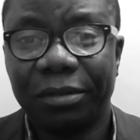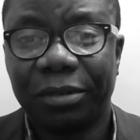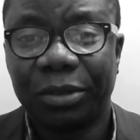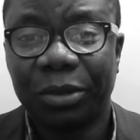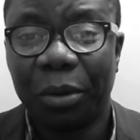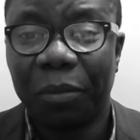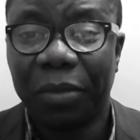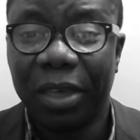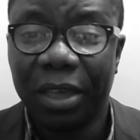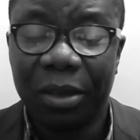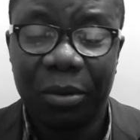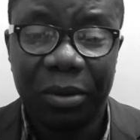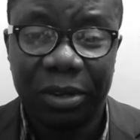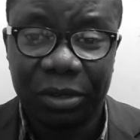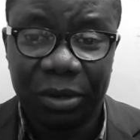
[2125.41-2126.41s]
something
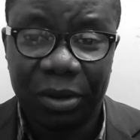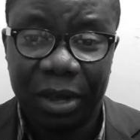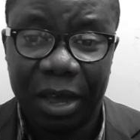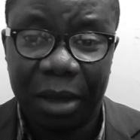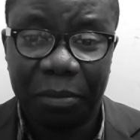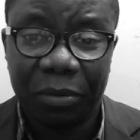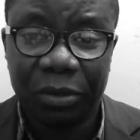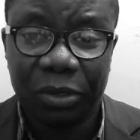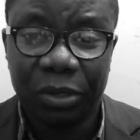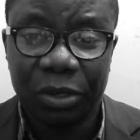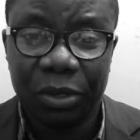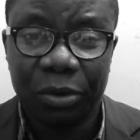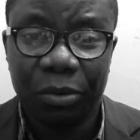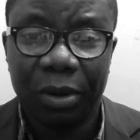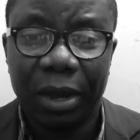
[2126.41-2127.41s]
good is going to happen to
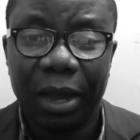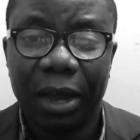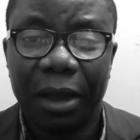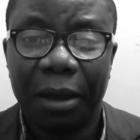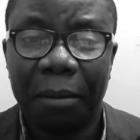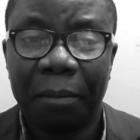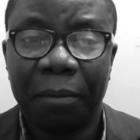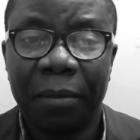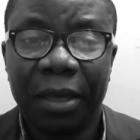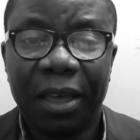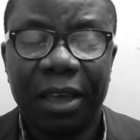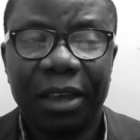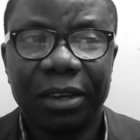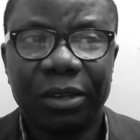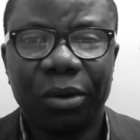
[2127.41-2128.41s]
you.
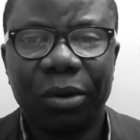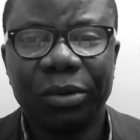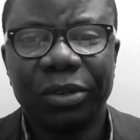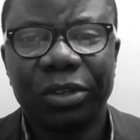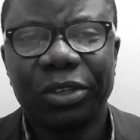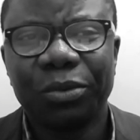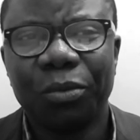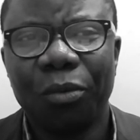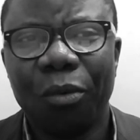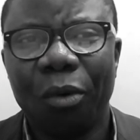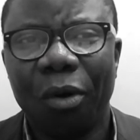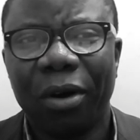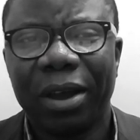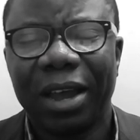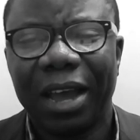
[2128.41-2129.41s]
Don't
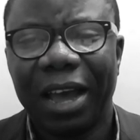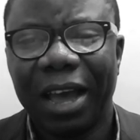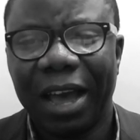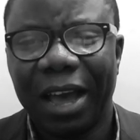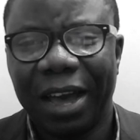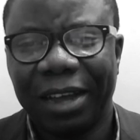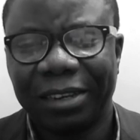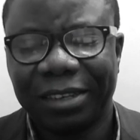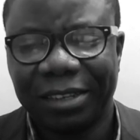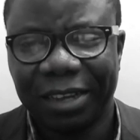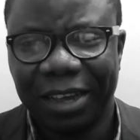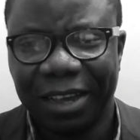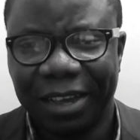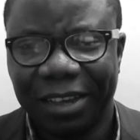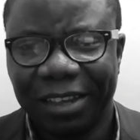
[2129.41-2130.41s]
work hard,
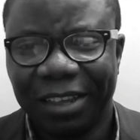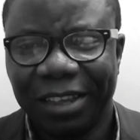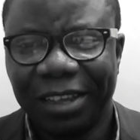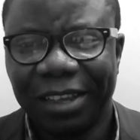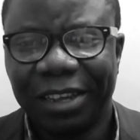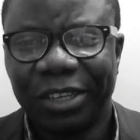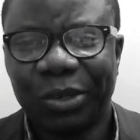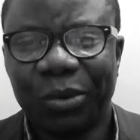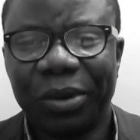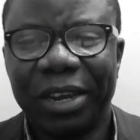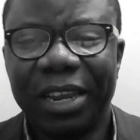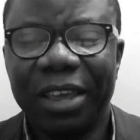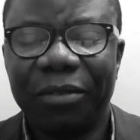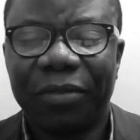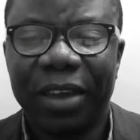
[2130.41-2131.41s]
sir, to
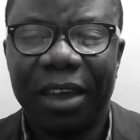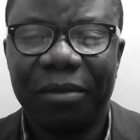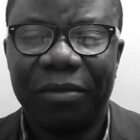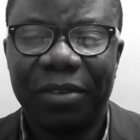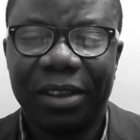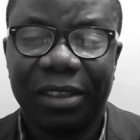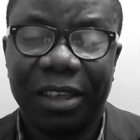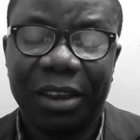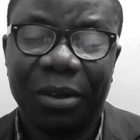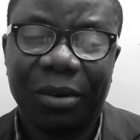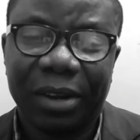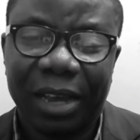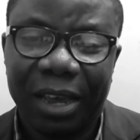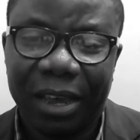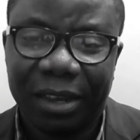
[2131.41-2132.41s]
leave everything
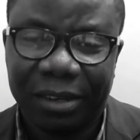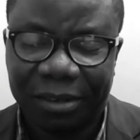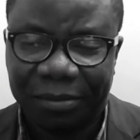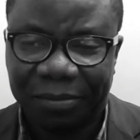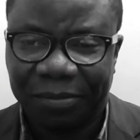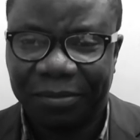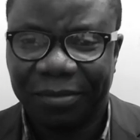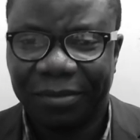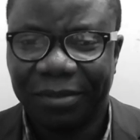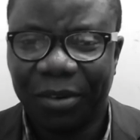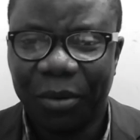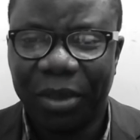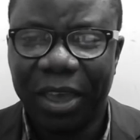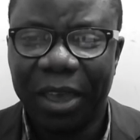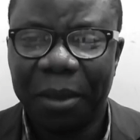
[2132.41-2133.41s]
on earth.
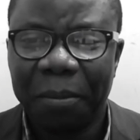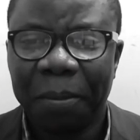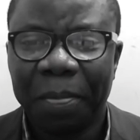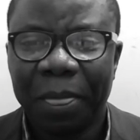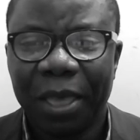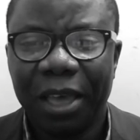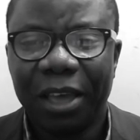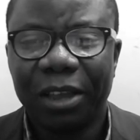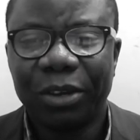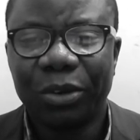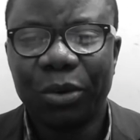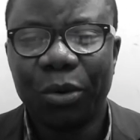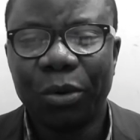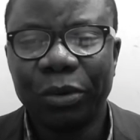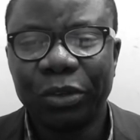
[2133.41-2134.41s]
Okay?
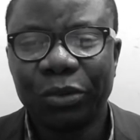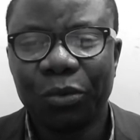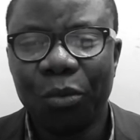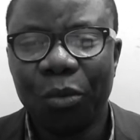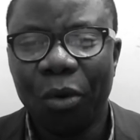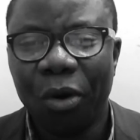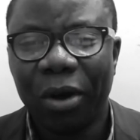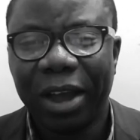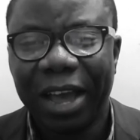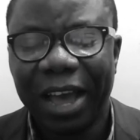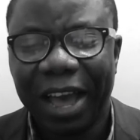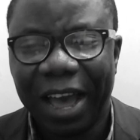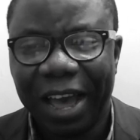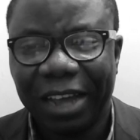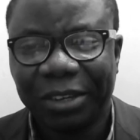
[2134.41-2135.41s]
Don't work
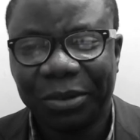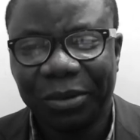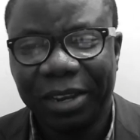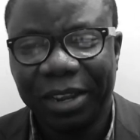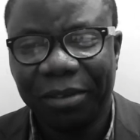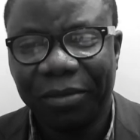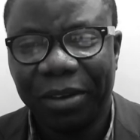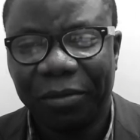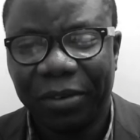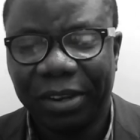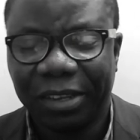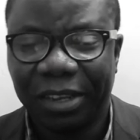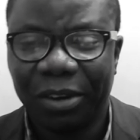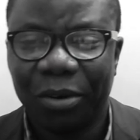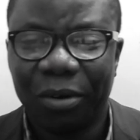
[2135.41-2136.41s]
hard to leave
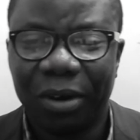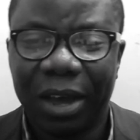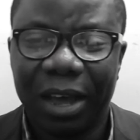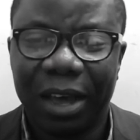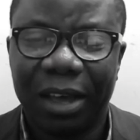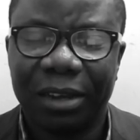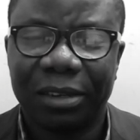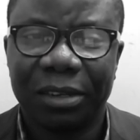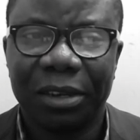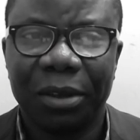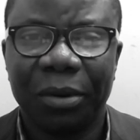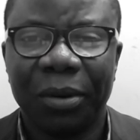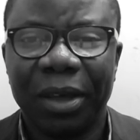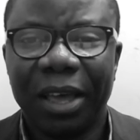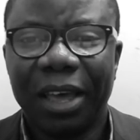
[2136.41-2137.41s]
everything on earth.
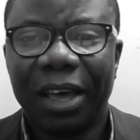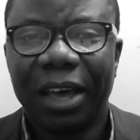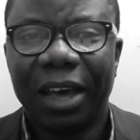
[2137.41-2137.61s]
You know?